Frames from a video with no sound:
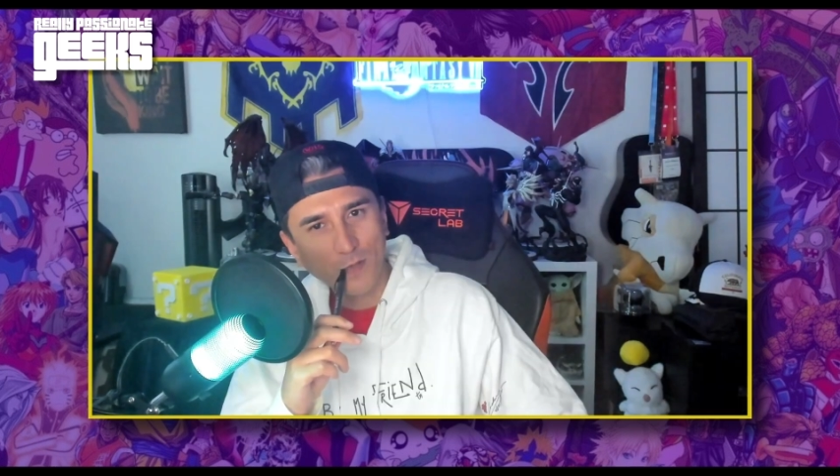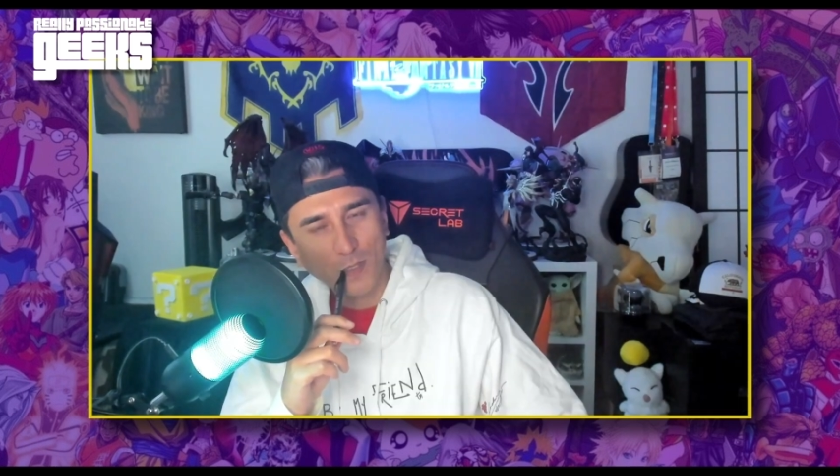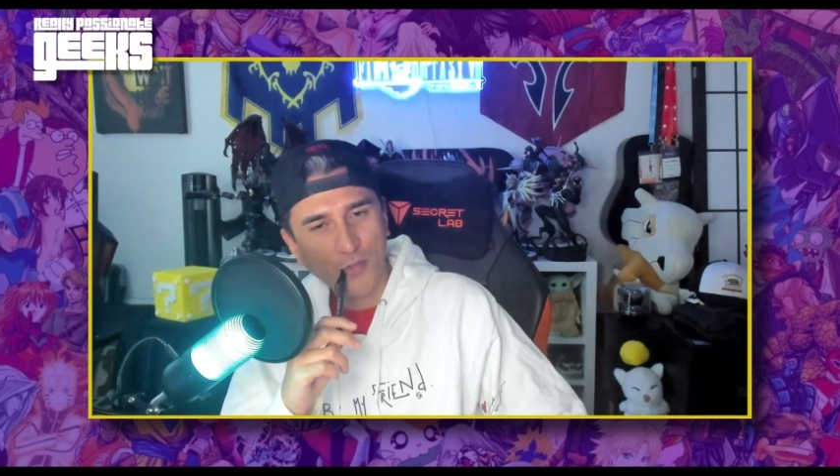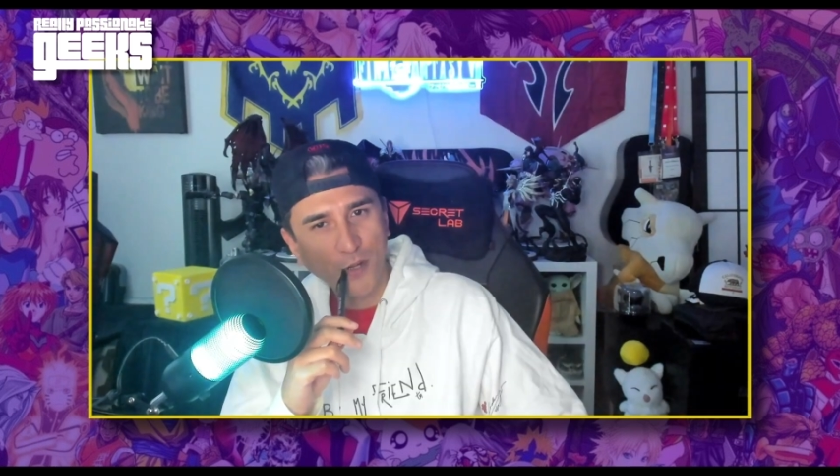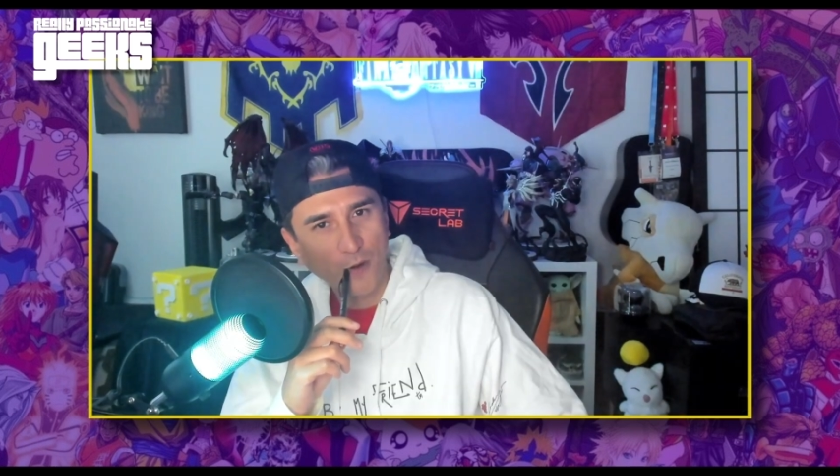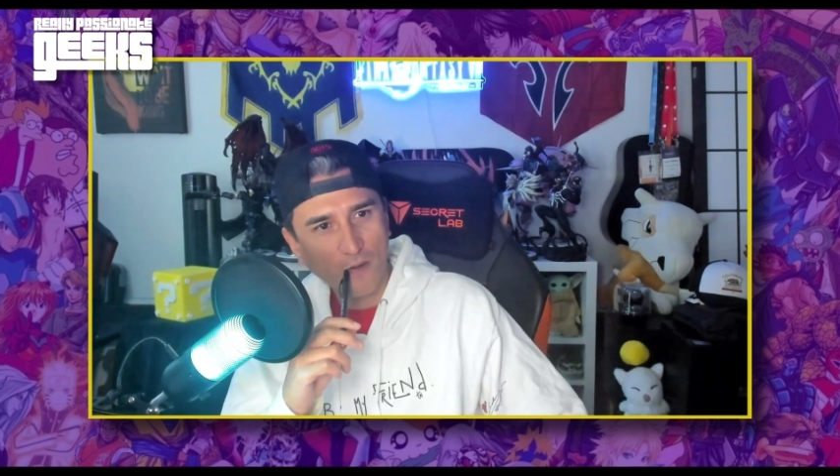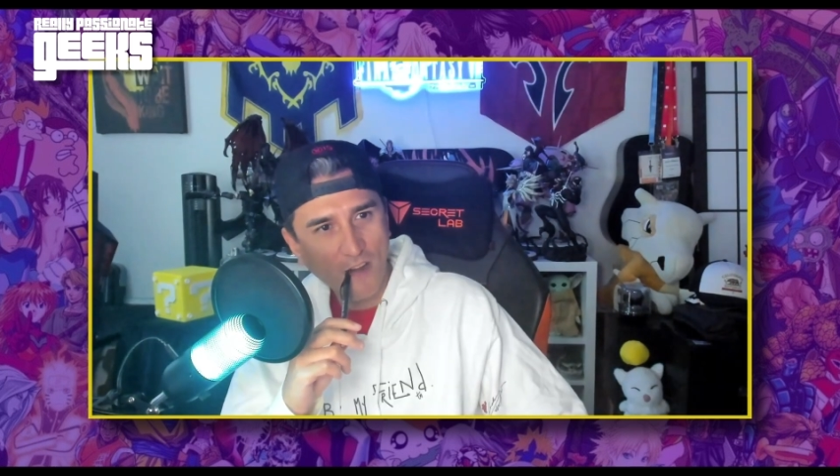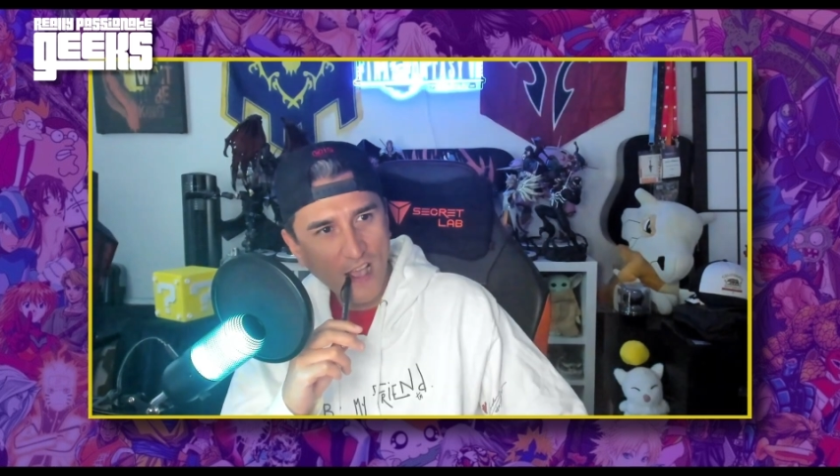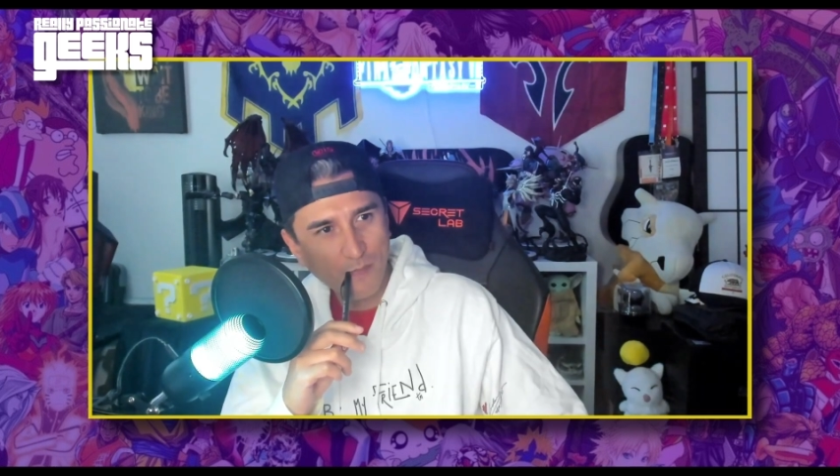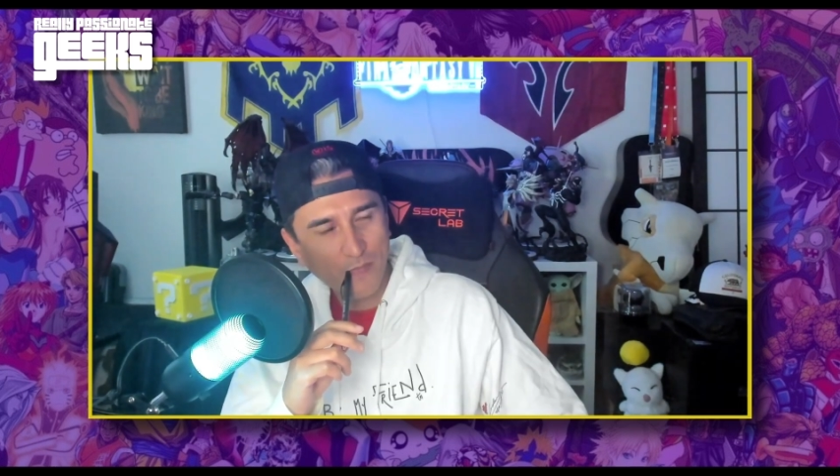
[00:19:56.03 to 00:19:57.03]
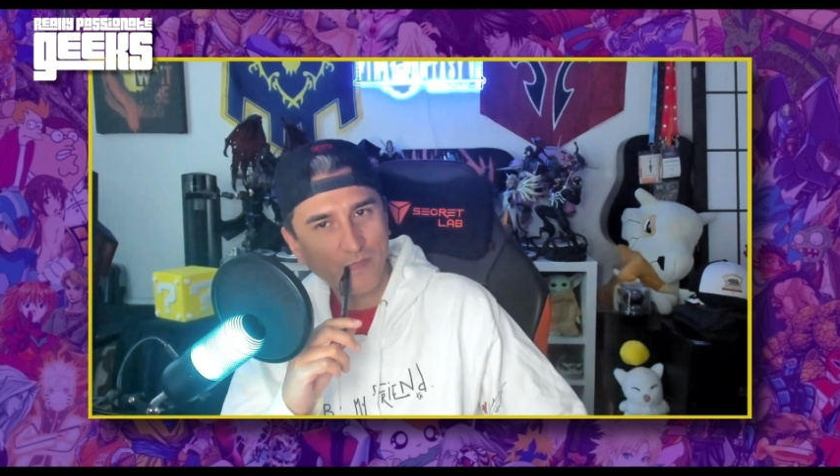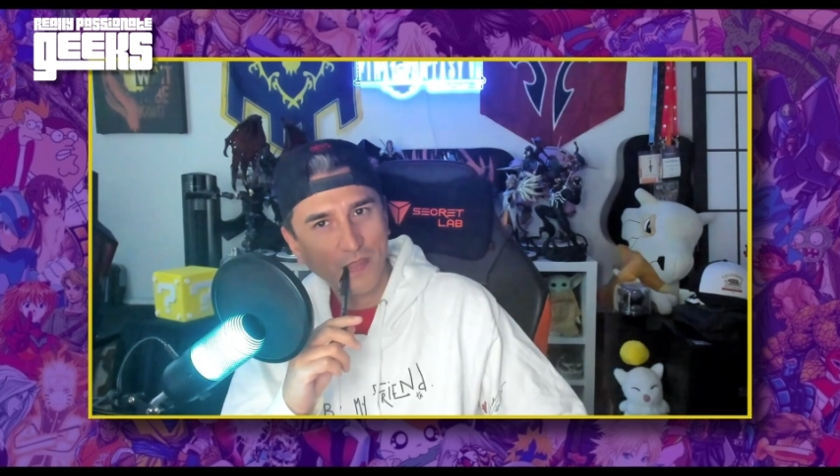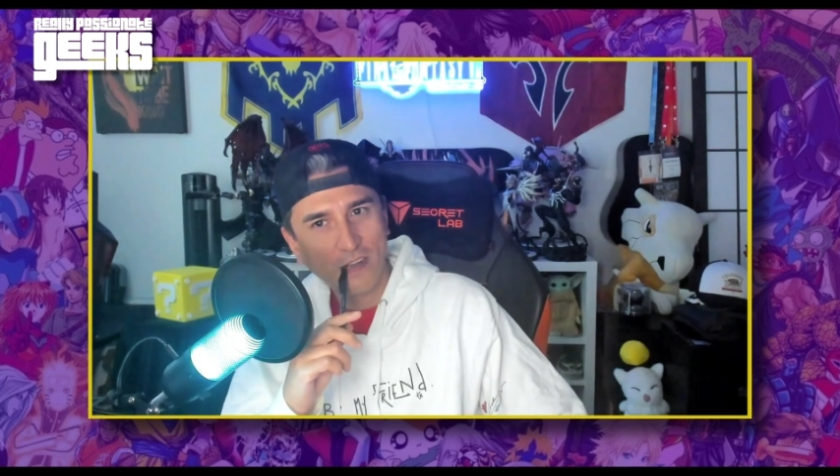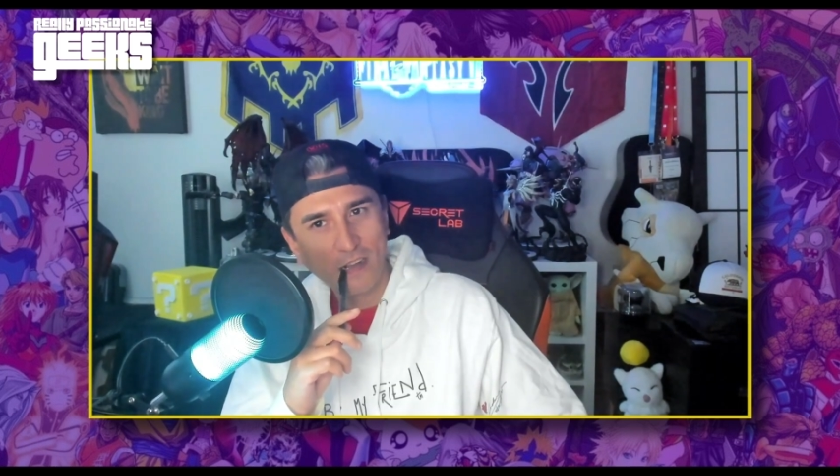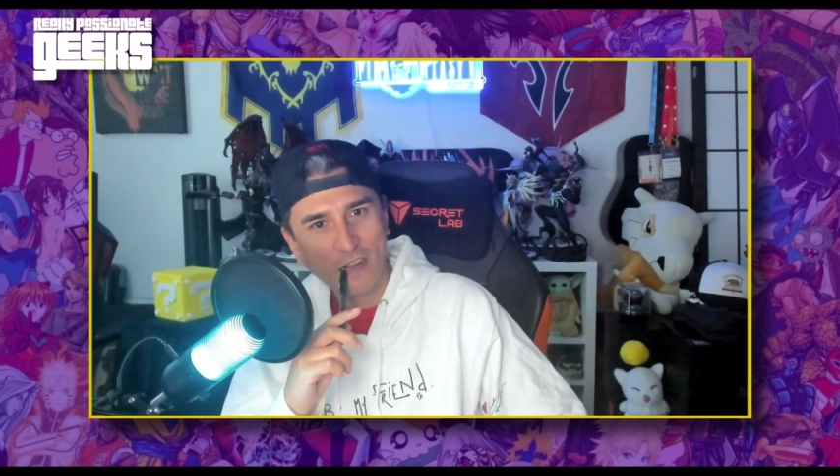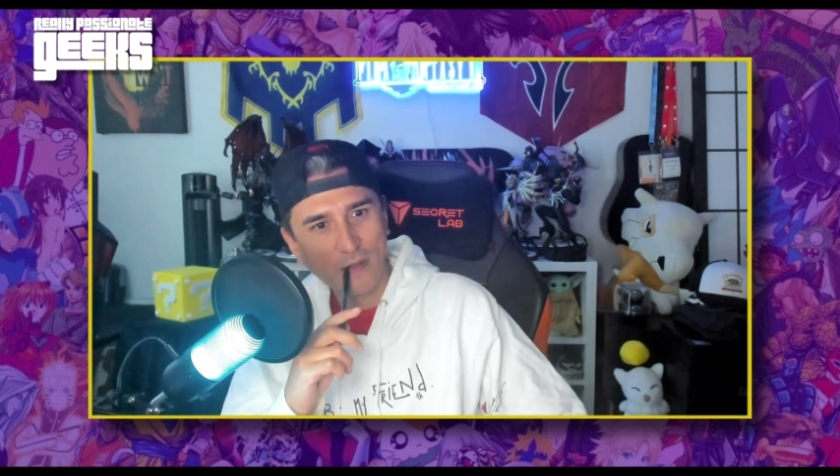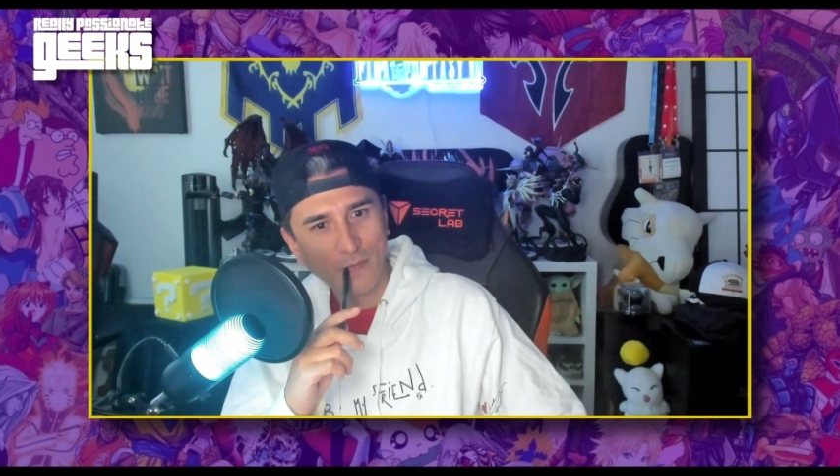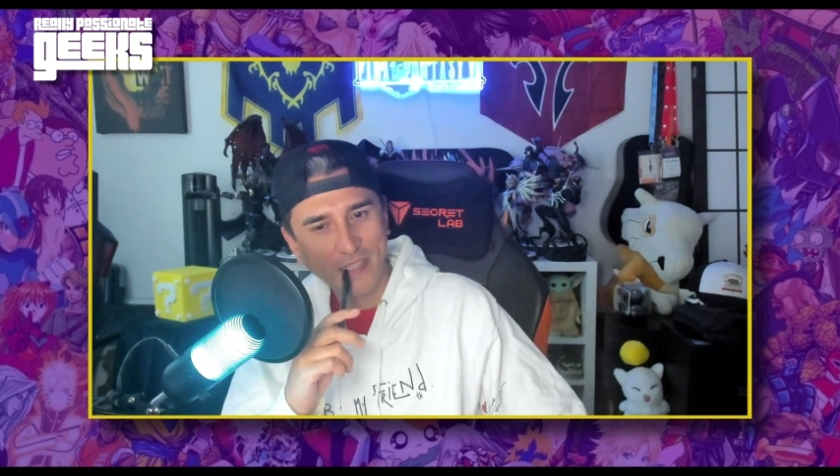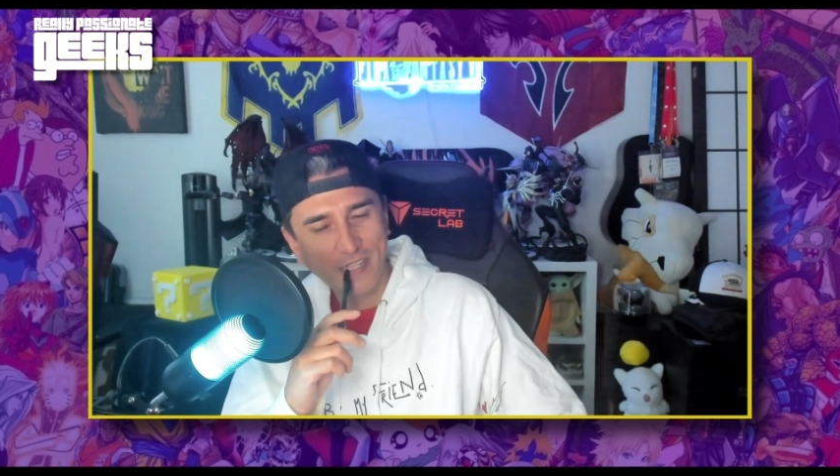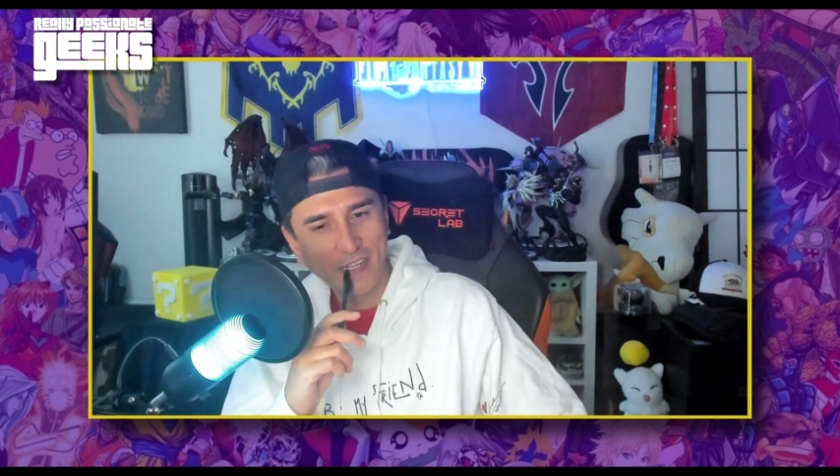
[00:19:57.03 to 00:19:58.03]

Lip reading: was pure crap. It